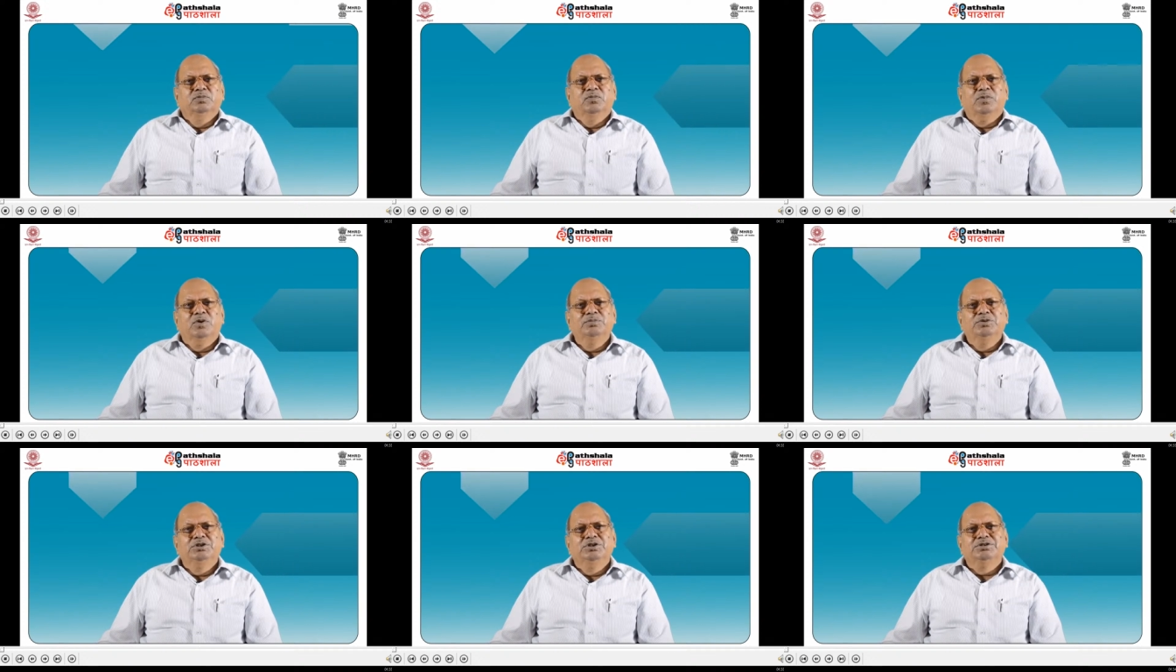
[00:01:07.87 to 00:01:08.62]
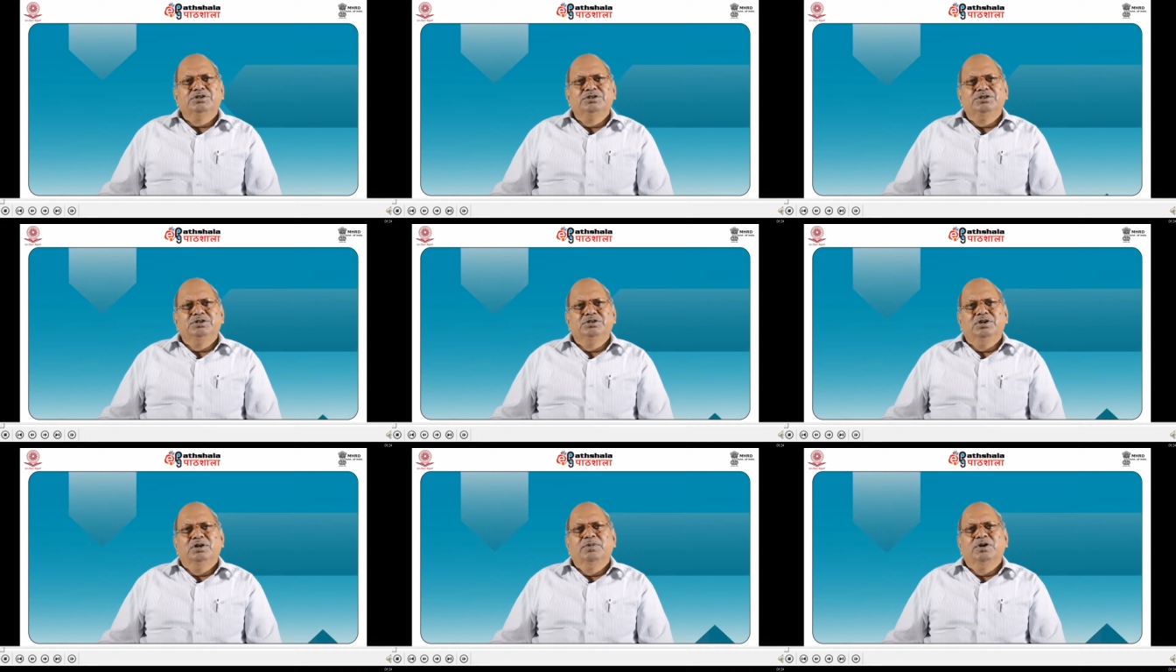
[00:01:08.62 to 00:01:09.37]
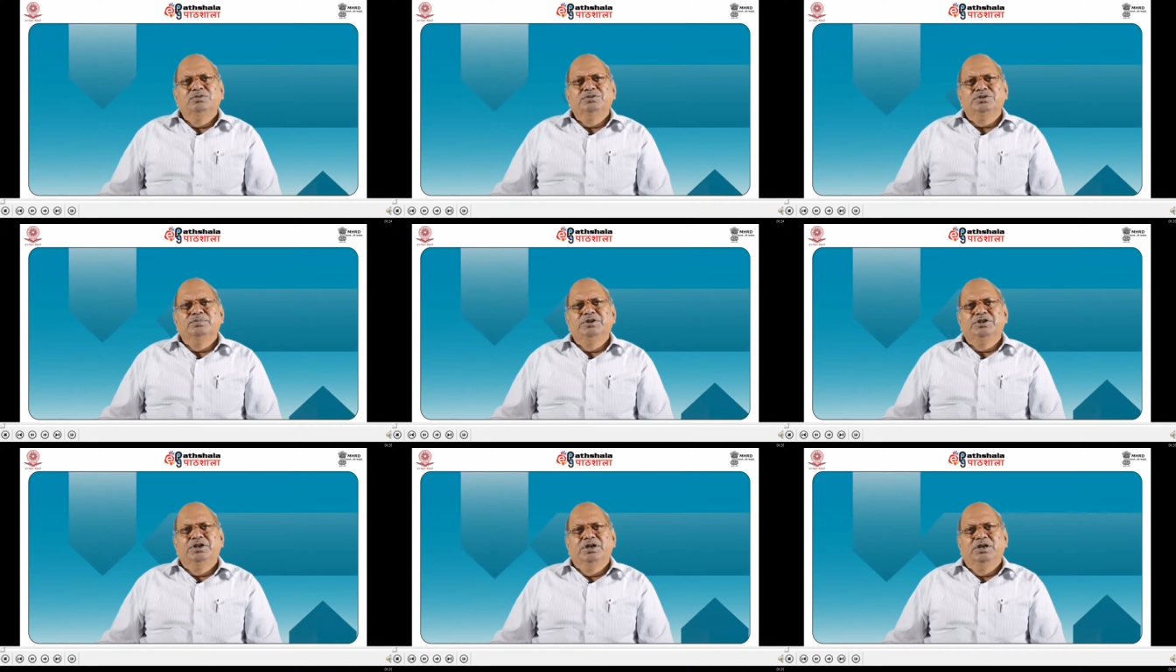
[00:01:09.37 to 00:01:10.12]
From the discussion about
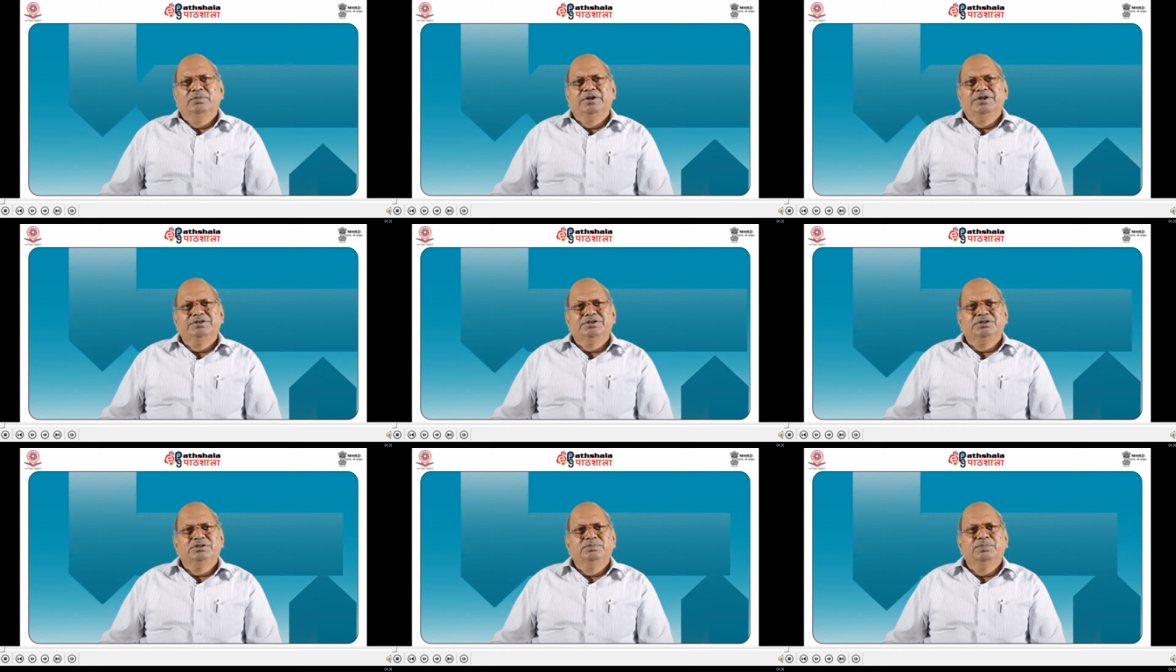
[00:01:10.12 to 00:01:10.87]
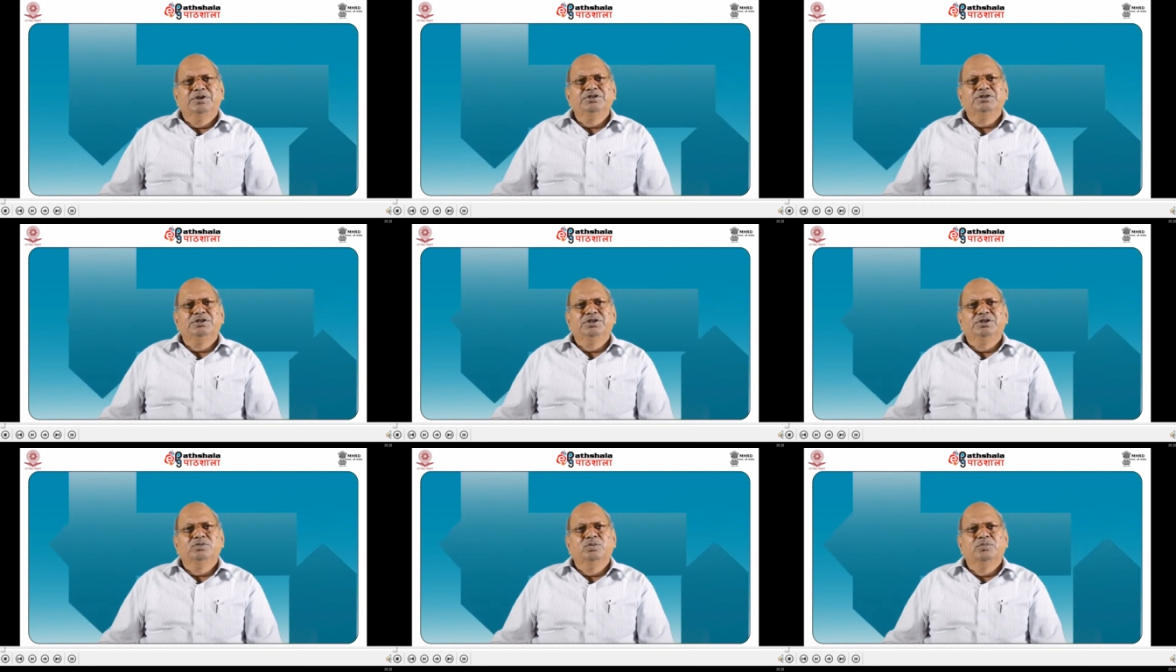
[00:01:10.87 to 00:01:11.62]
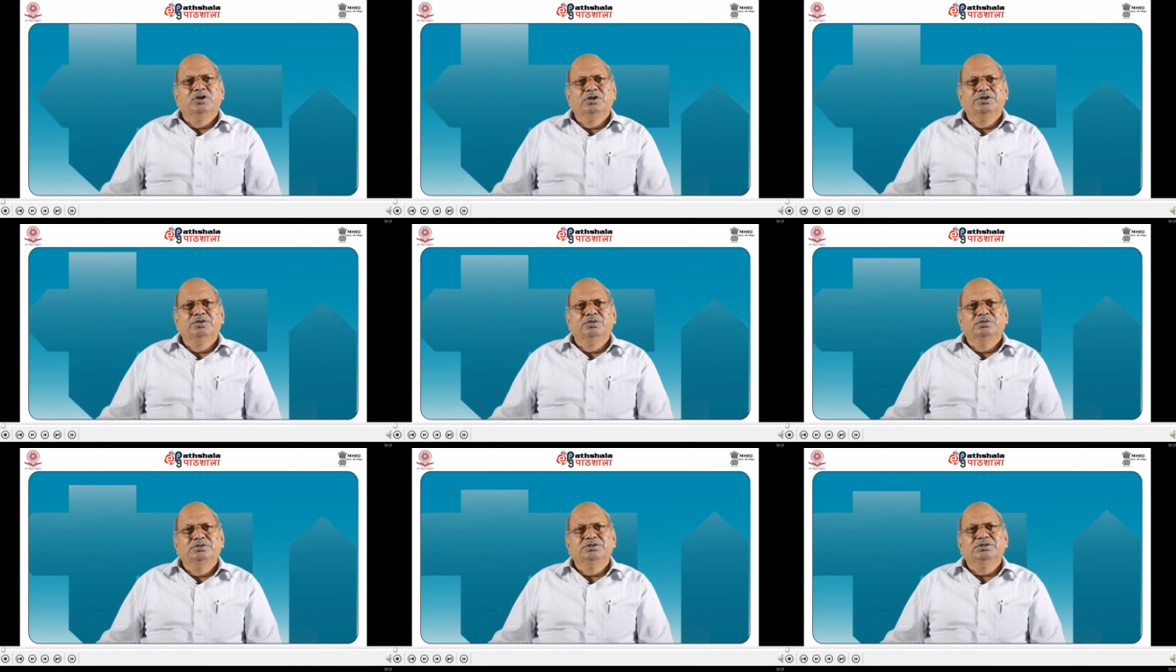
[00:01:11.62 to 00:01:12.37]
symmetry elements present into
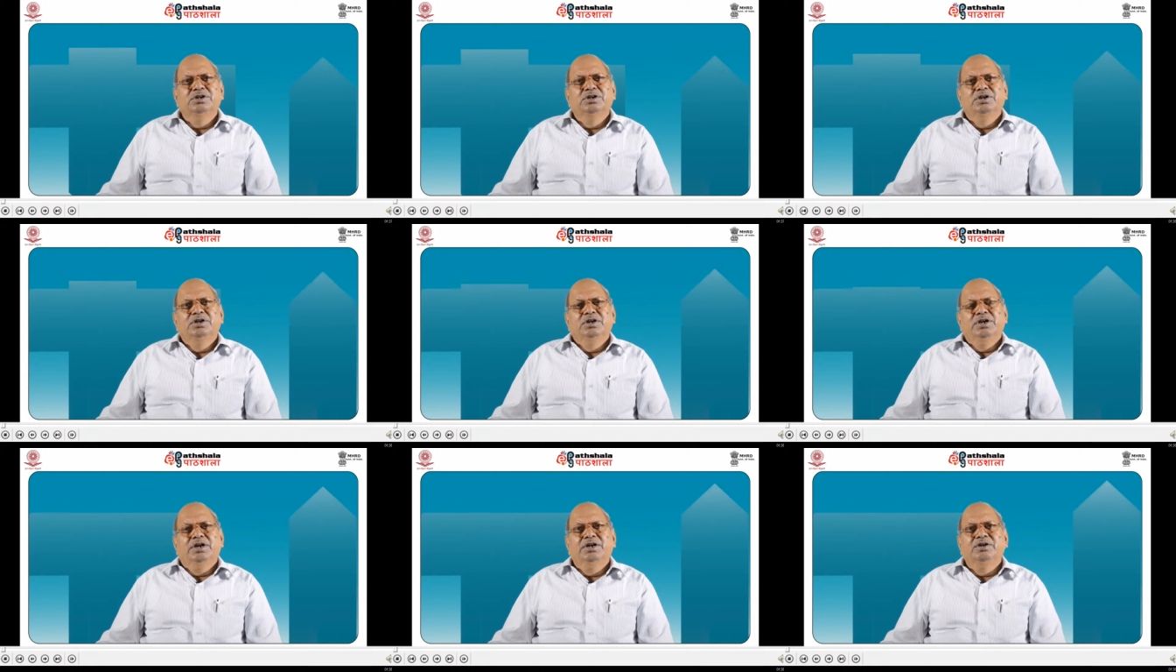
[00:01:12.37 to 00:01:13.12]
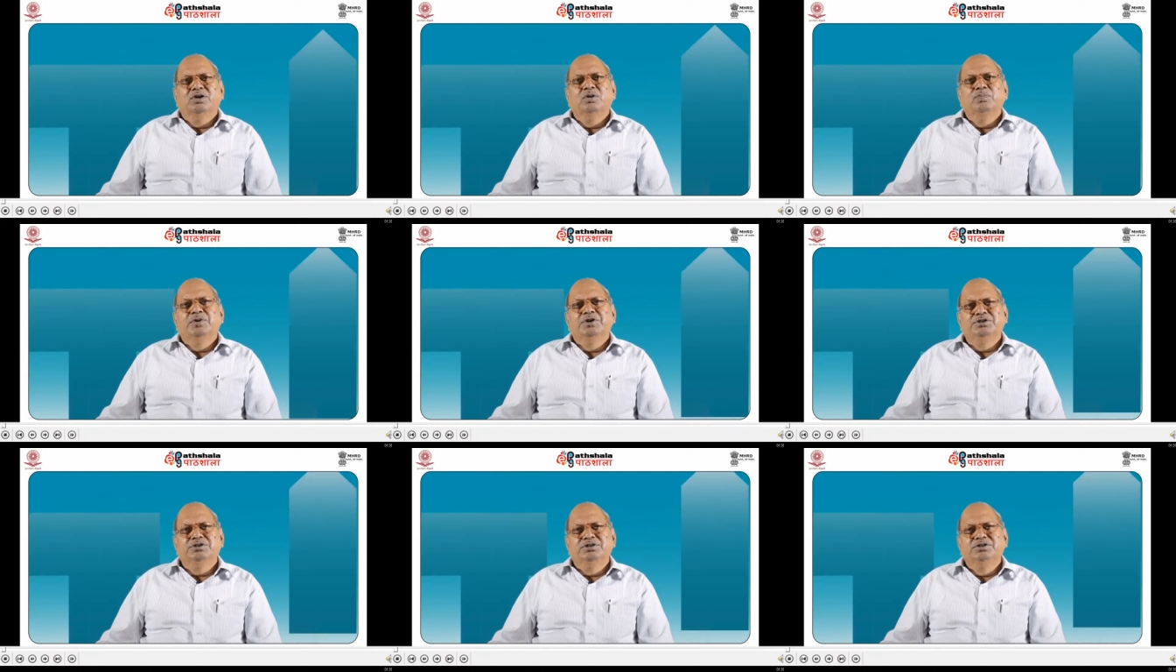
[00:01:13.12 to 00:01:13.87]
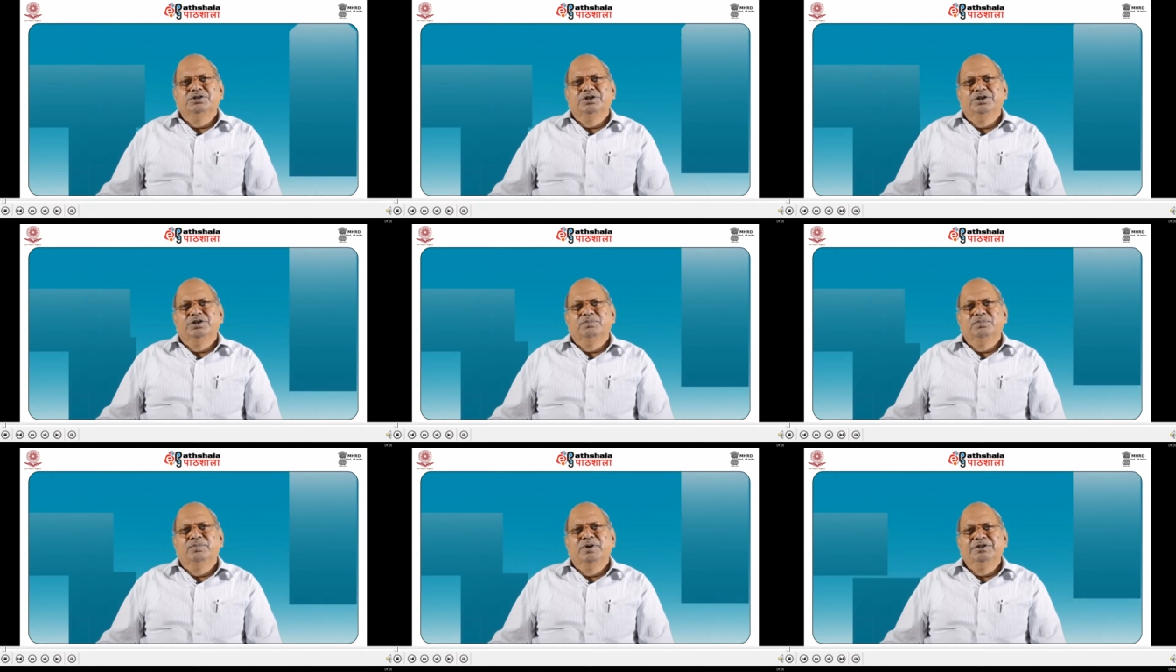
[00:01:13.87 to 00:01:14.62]
molecules and operation
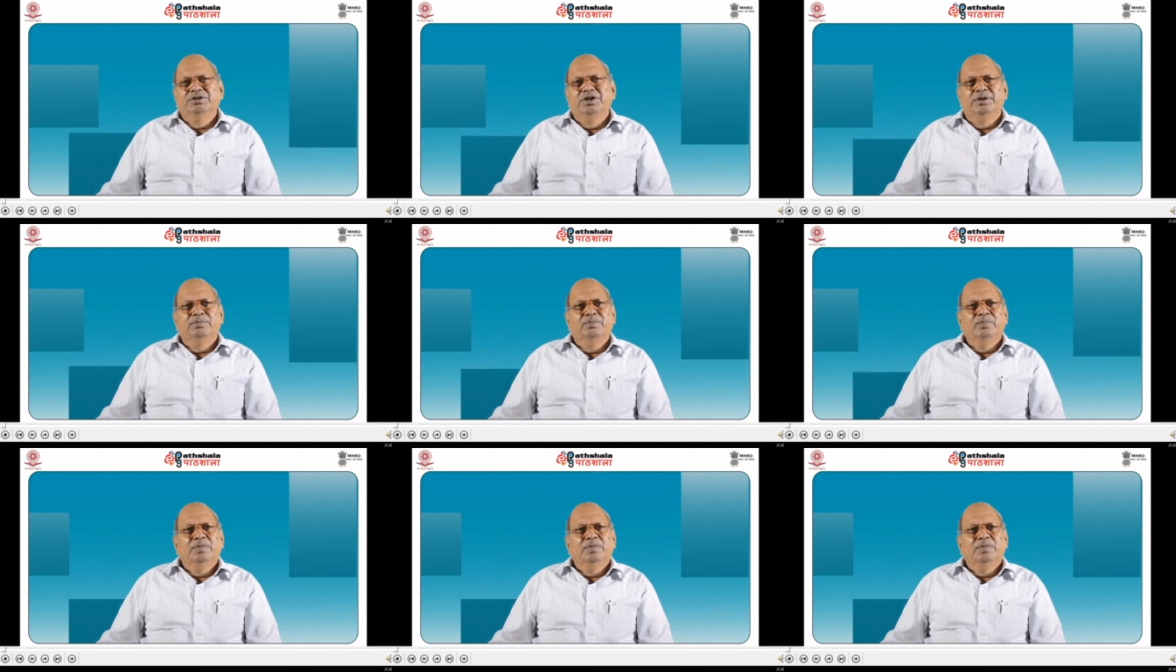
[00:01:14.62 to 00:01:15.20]
generated by them,